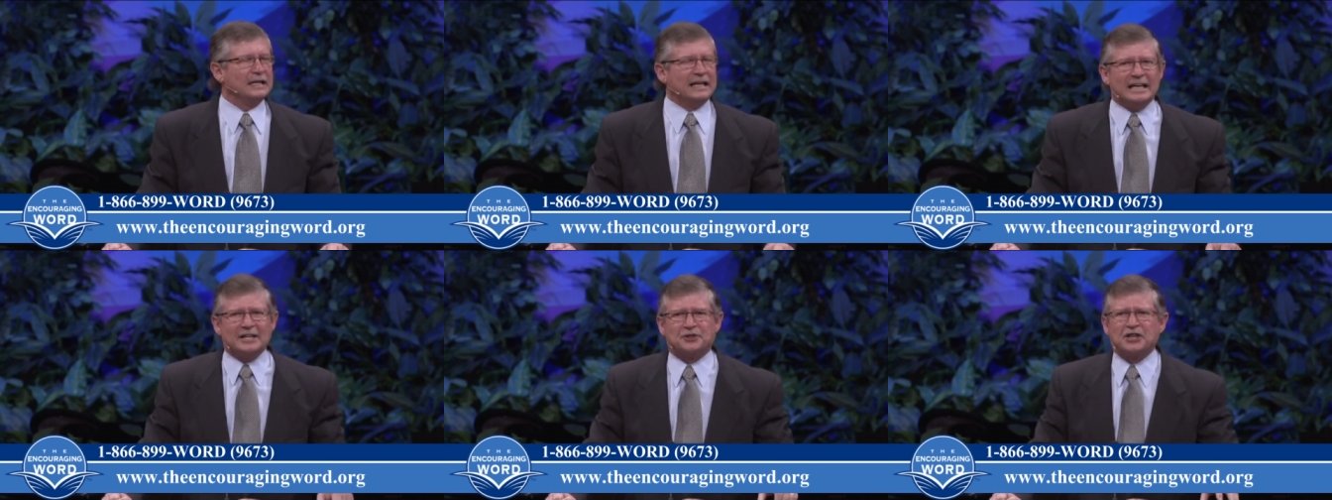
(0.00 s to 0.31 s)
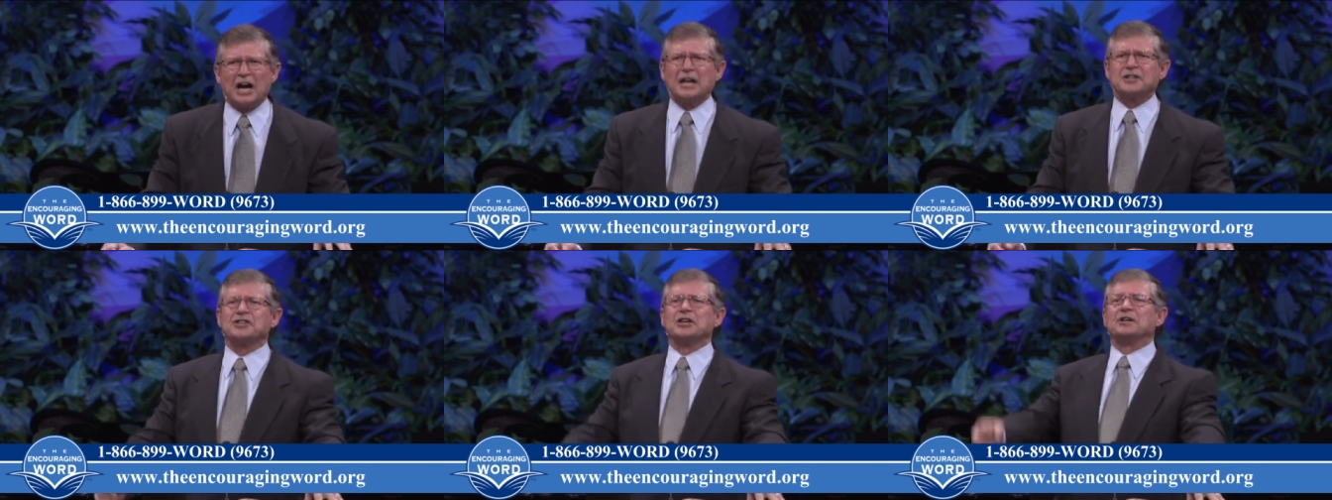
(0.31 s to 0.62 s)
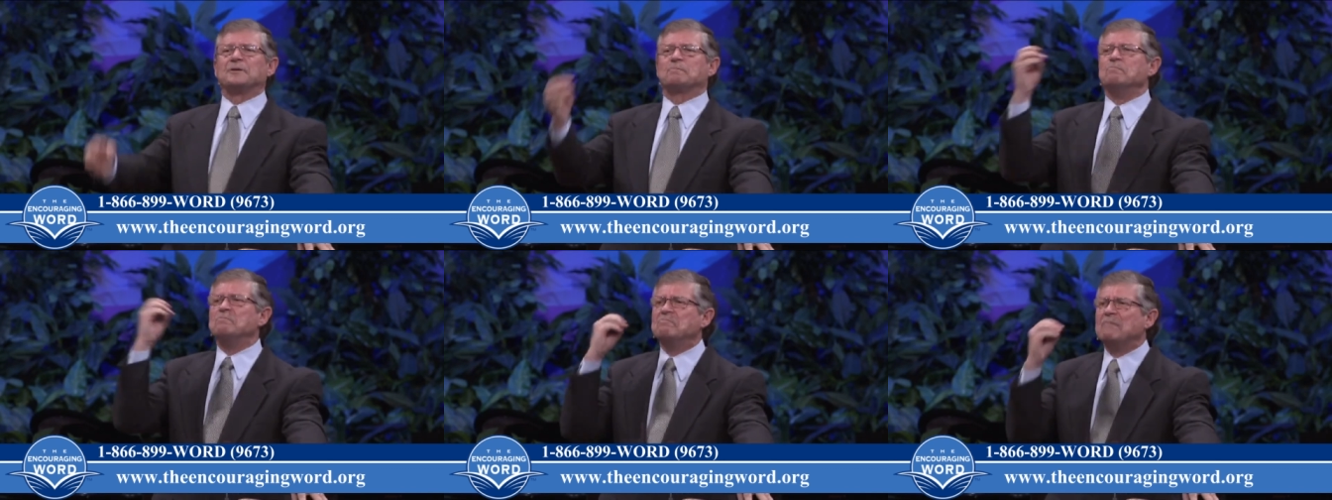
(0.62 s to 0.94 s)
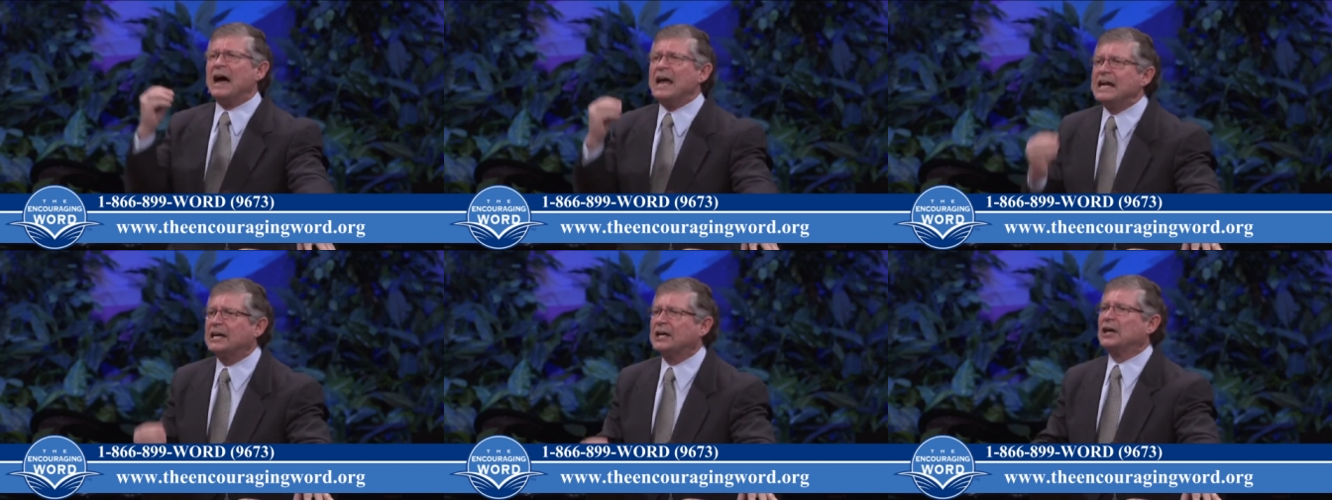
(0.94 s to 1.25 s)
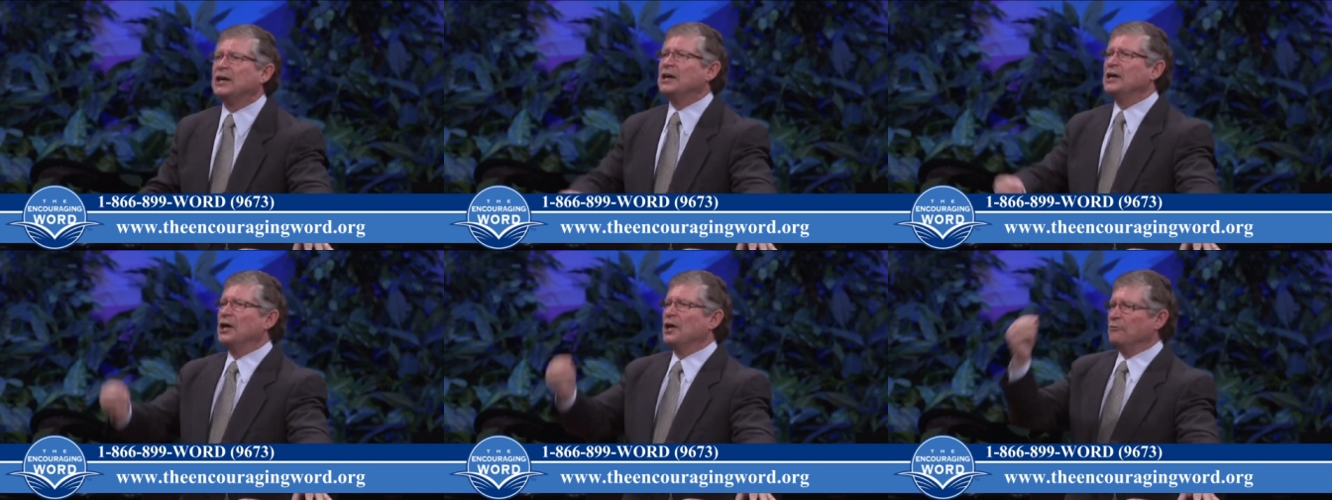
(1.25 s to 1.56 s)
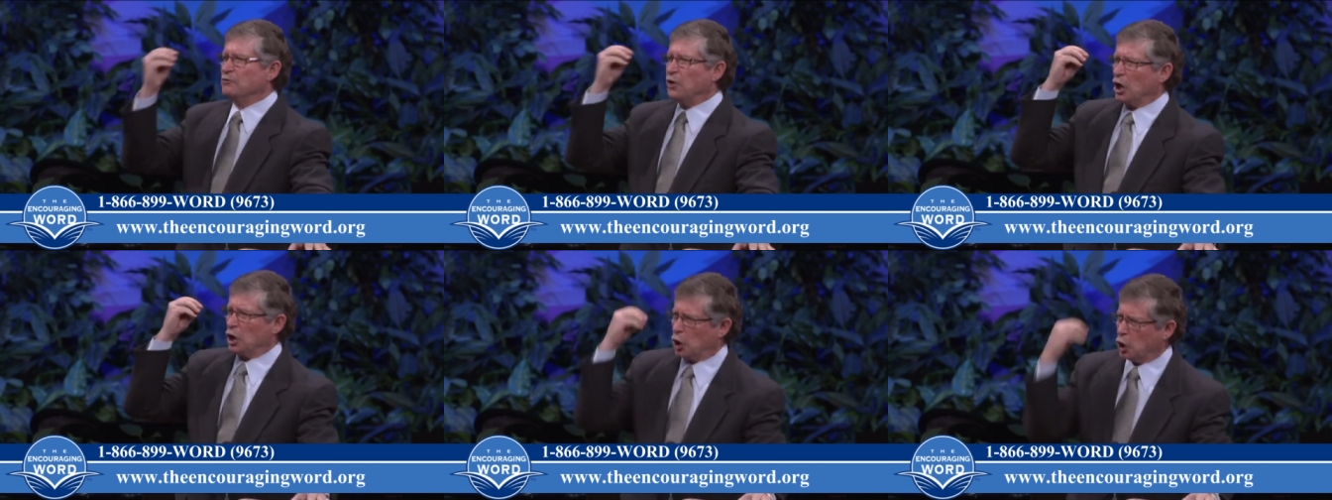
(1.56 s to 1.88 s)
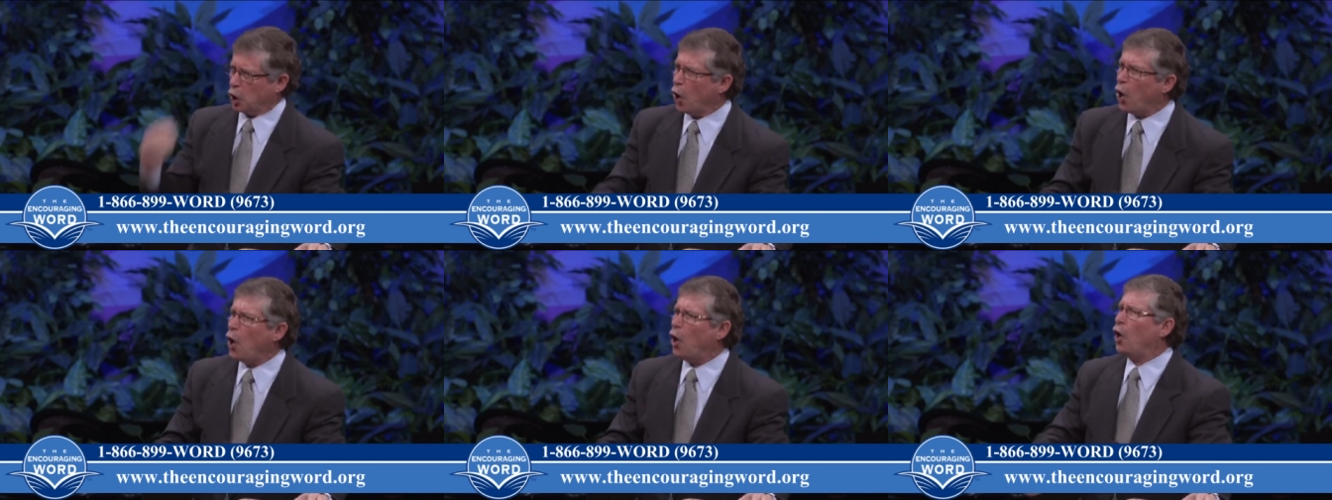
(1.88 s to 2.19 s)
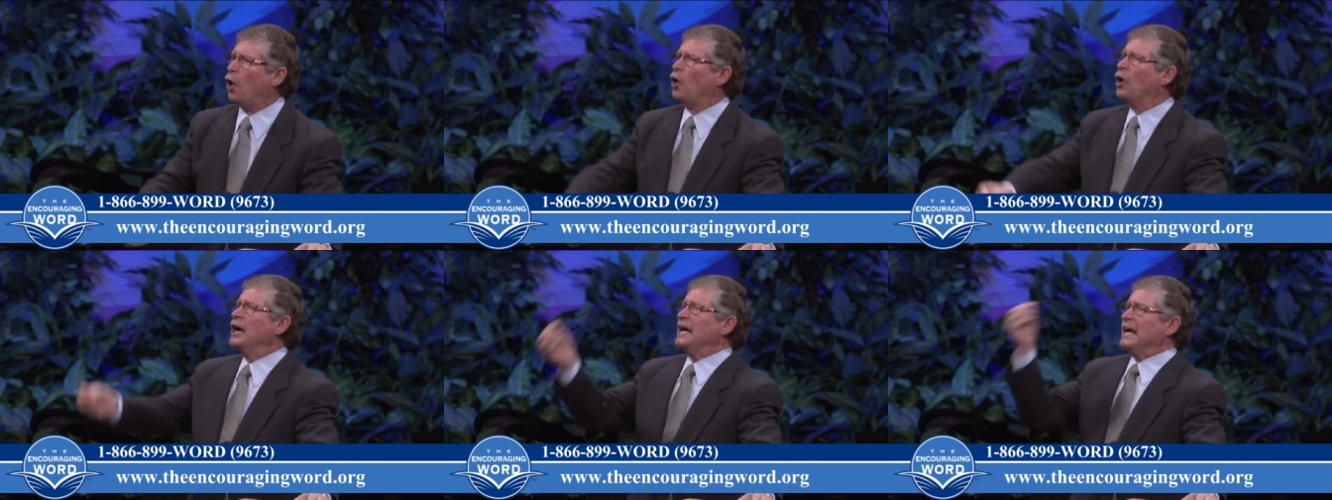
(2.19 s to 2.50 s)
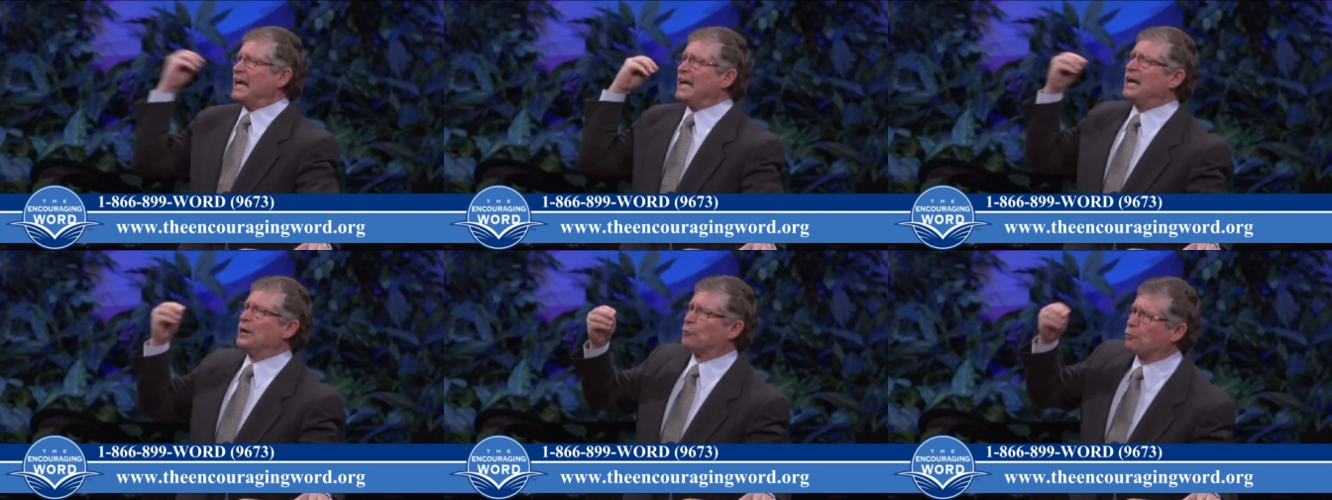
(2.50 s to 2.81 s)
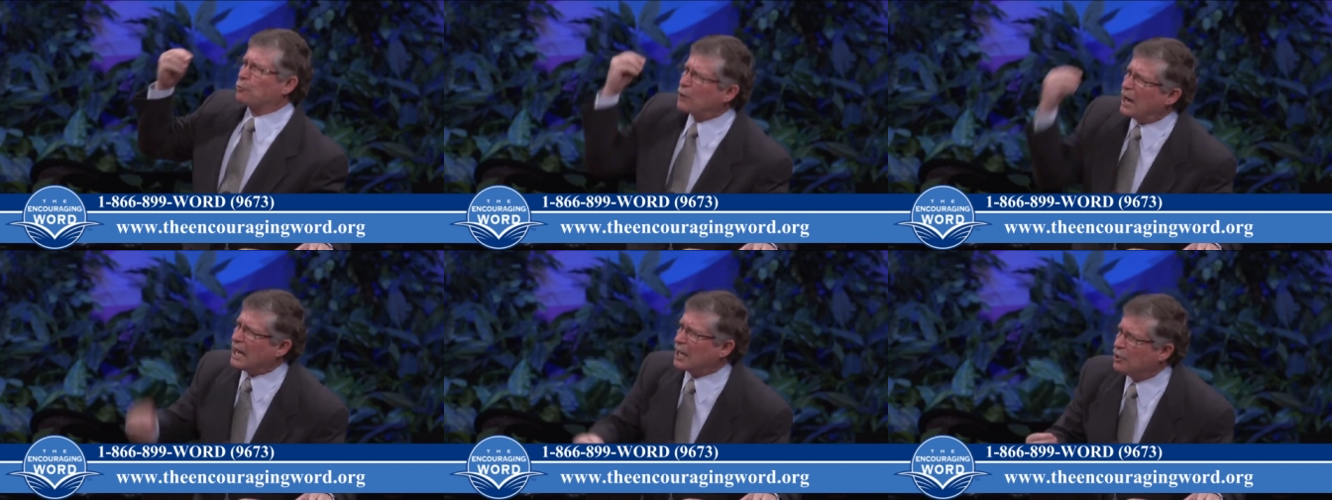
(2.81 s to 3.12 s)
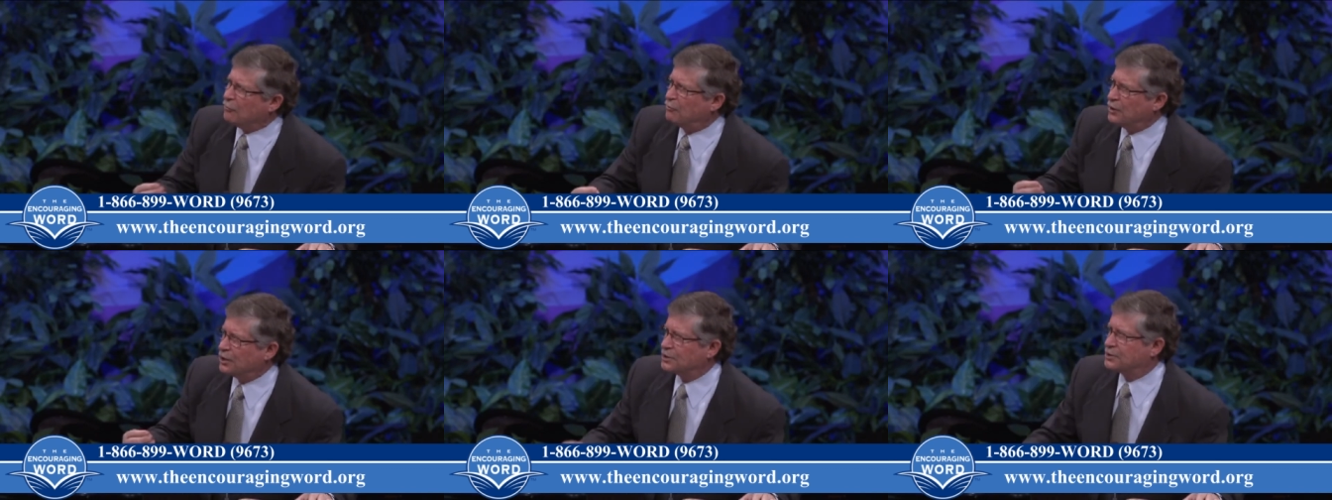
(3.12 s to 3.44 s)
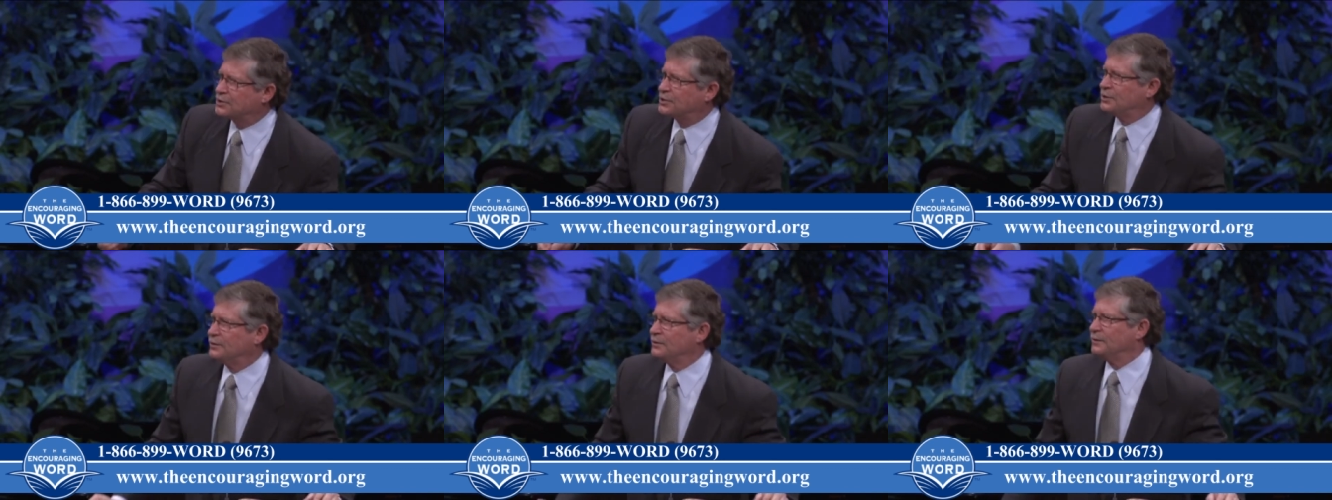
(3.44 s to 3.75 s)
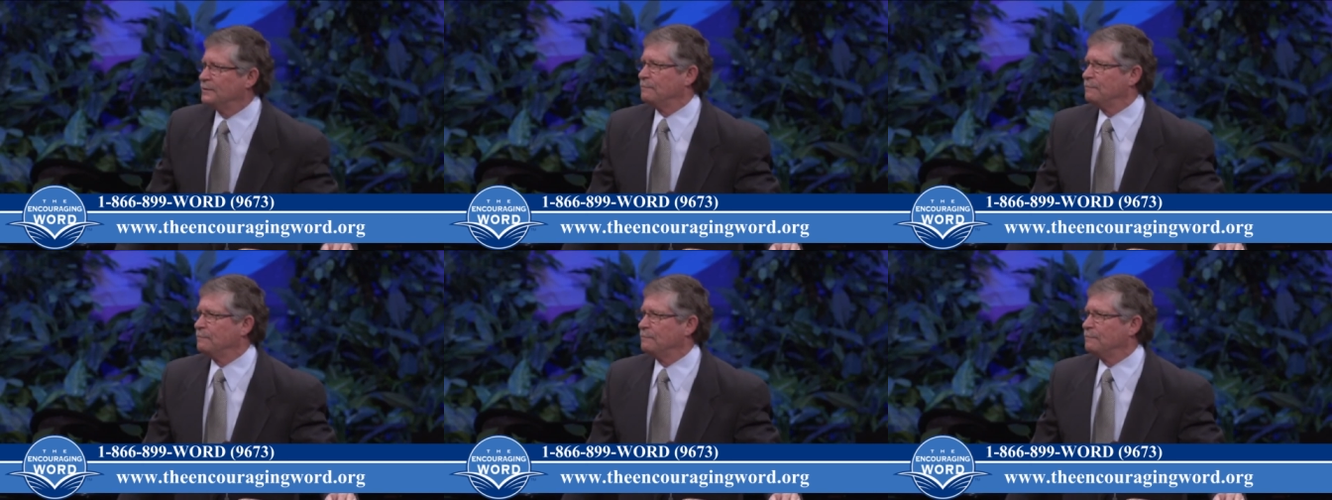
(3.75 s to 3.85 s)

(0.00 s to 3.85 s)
It doesn't make the law irrelevant.